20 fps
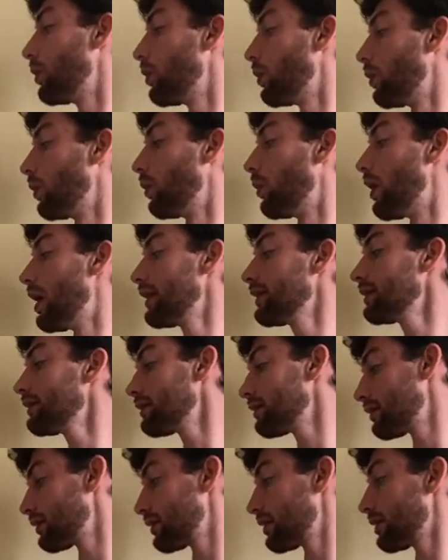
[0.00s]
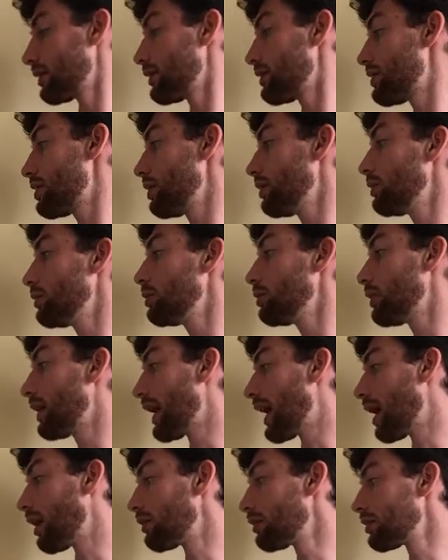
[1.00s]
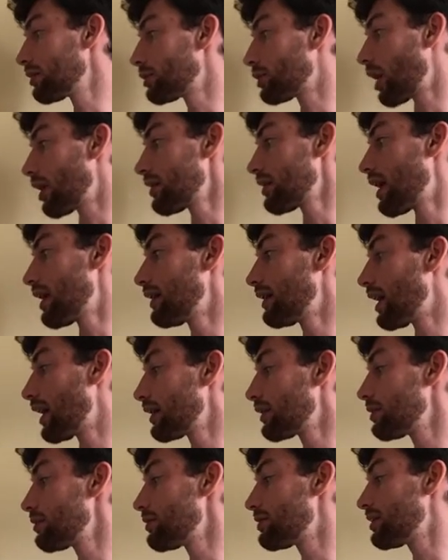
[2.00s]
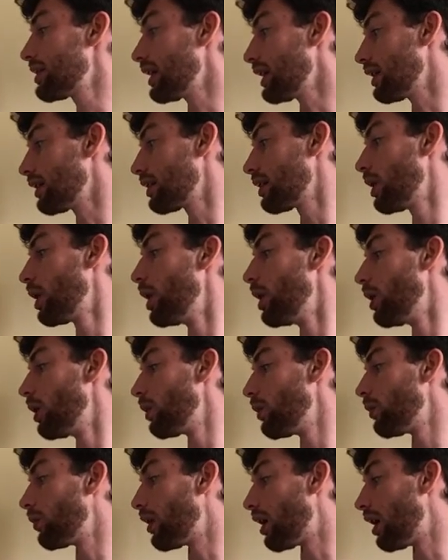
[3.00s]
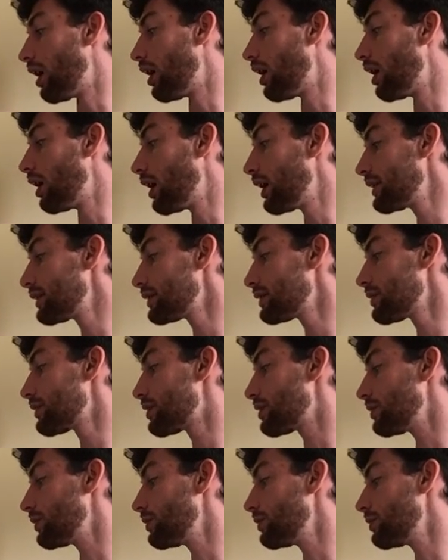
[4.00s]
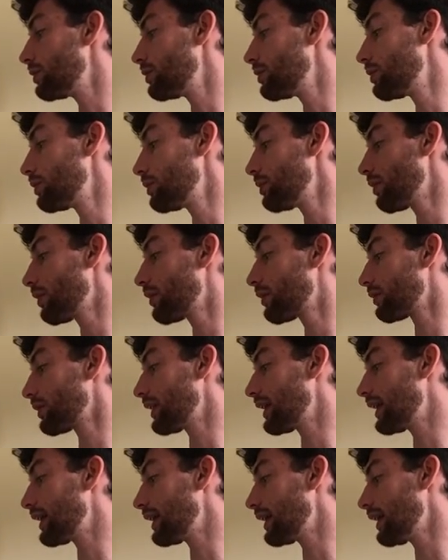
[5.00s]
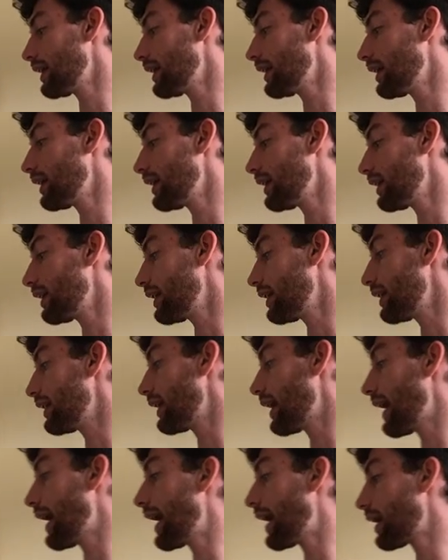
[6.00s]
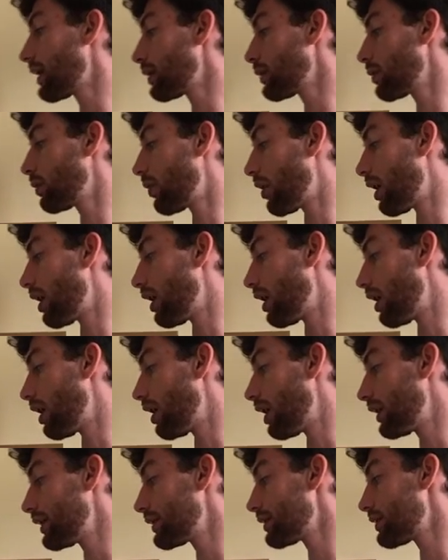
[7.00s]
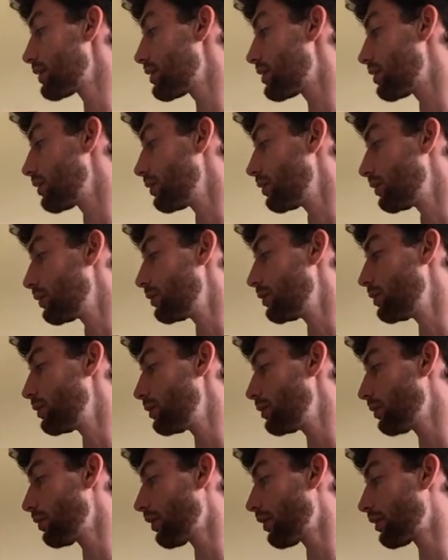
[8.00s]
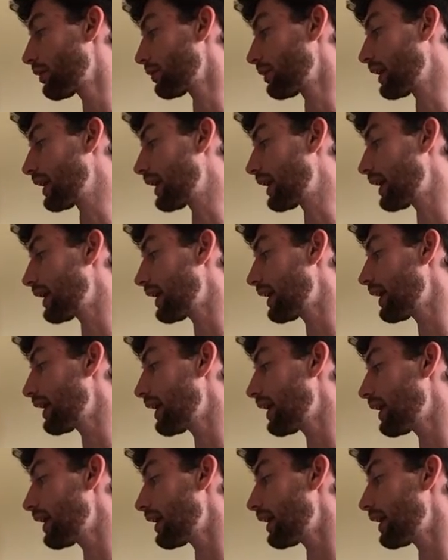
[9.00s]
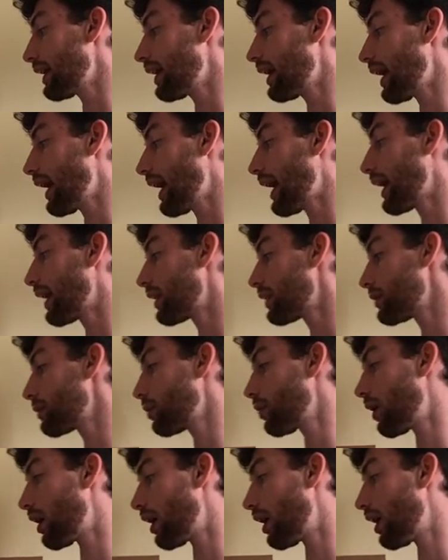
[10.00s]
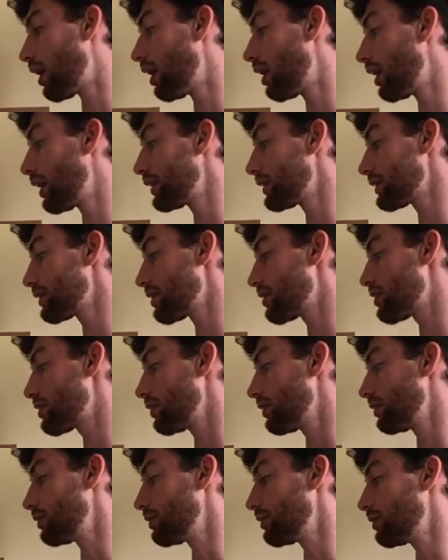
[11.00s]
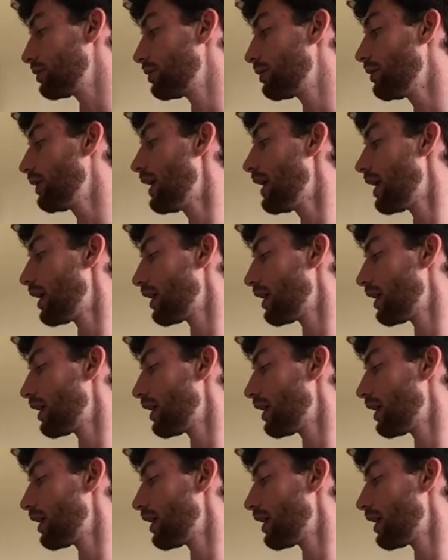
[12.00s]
1, 2, count, chart 9, line 2C. 1, 2, 3, and 1, 2, 3, and 1, 2,